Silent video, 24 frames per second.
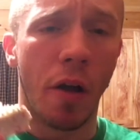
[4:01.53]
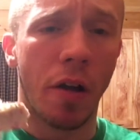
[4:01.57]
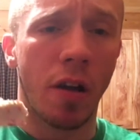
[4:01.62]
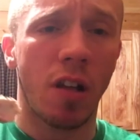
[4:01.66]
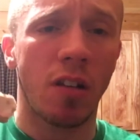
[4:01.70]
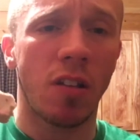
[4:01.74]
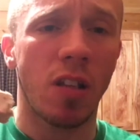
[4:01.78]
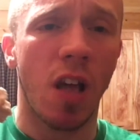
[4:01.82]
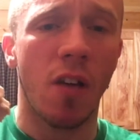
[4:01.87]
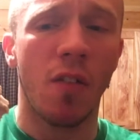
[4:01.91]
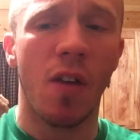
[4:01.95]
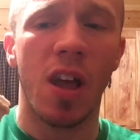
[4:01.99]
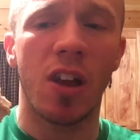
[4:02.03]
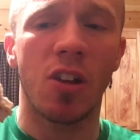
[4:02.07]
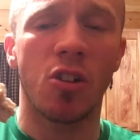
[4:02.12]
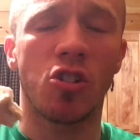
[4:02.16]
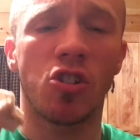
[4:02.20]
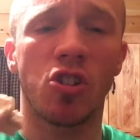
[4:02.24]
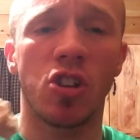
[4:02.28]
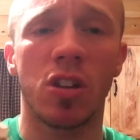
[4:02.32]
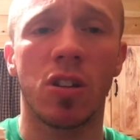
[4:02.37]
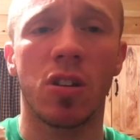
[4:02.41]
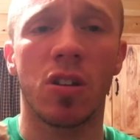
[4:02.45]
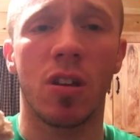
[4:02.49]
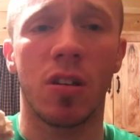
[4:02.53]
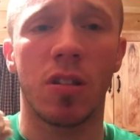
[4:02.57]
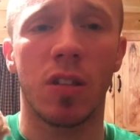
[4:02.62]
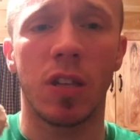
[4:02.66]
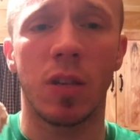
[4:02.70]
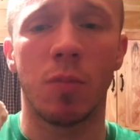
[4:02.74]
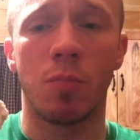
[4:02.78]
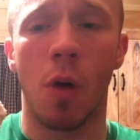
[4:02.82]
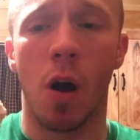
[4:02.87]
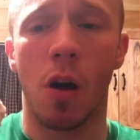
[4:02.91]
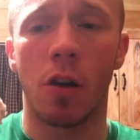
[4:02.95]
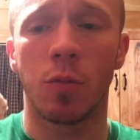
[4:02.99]
had a shit ton of
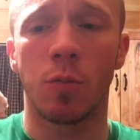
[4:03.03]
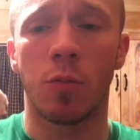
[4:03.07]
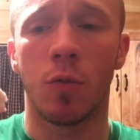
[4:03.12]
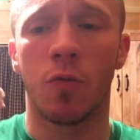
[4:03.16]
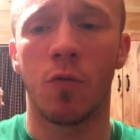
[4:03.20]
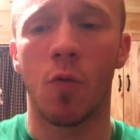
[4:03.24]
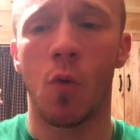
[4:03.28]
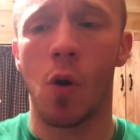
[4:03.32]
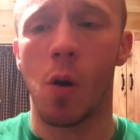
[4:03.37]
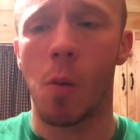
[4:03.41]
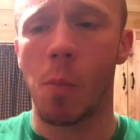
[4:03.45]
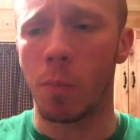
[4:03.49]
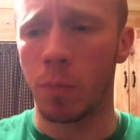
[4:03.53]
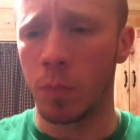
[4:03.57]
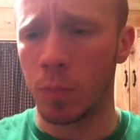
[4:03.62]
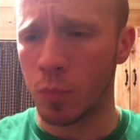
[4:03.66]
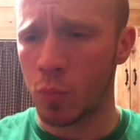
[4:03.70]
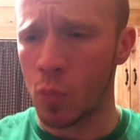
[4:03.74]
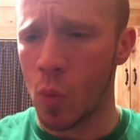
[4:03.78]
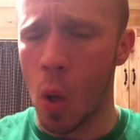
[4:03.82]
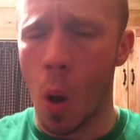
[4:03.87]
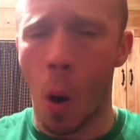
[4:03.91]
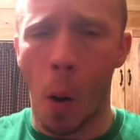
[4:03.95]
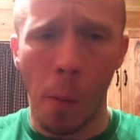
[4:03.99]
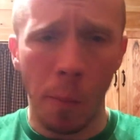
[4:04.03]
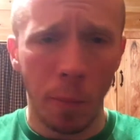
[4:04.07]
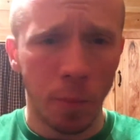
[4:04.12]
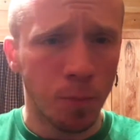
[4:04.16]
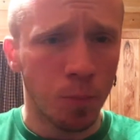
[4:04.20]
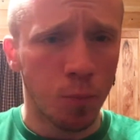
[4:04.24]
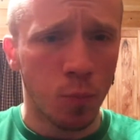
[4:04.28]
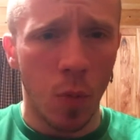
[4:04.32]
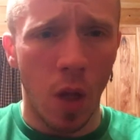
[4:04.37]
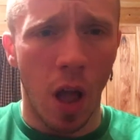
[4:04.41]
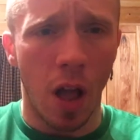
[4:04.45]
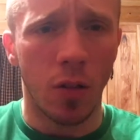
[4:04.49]
these bars before,
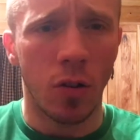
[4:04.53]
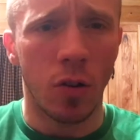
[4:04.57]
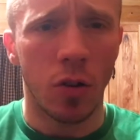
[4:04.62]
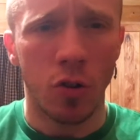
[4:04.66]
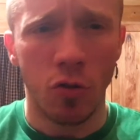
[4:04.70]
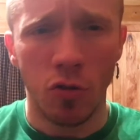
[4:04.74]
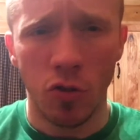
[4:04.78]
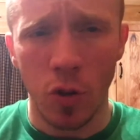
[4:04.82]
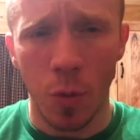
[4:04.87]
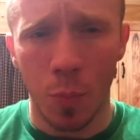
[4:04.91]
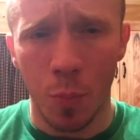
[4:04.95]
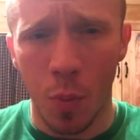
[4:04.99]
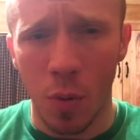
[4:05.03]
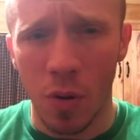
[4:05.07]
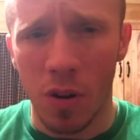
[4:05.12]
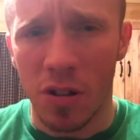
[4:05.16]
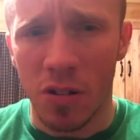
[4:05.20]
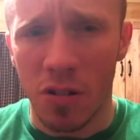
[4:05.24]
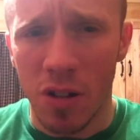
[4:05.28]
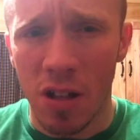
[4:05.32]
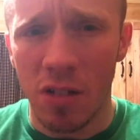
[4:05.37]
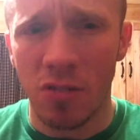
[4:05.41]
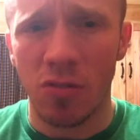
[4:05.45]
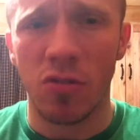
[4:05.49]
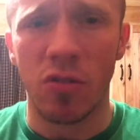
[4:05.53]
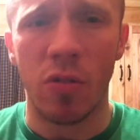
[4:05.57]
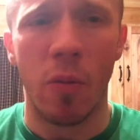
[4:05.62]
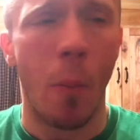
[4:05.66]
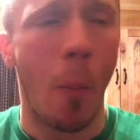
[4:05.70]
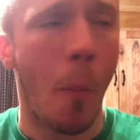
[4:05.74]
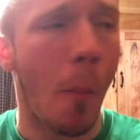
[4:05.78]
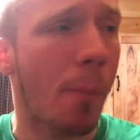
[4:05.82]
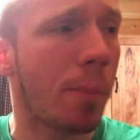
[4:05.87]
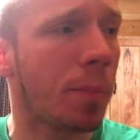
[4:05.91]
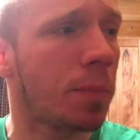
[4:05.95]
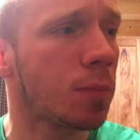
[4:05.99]
and they're usually pretty decent.
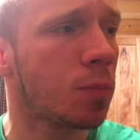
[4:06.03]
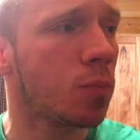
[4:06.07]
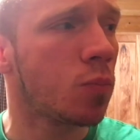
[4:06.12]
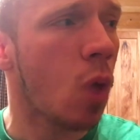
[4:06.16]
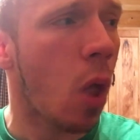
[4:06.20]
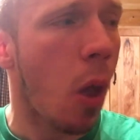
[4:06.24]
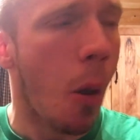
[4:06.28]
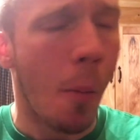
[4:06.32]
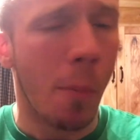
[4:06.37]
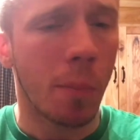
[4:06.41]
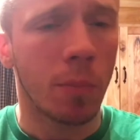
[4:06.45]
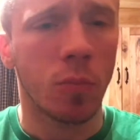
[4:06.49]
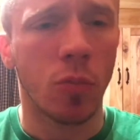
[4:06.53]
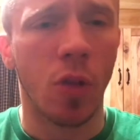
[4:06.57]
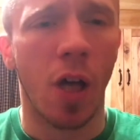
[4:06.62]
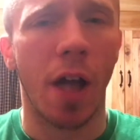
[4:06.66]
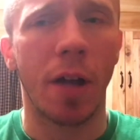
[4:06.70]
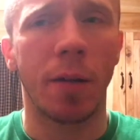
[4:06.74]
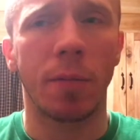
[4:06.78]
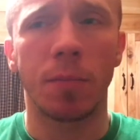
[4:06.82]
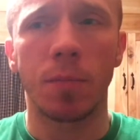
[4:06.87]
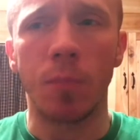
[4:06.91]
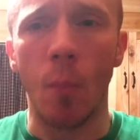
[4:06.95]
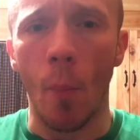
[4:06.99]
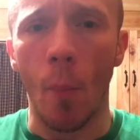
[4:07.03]
Like,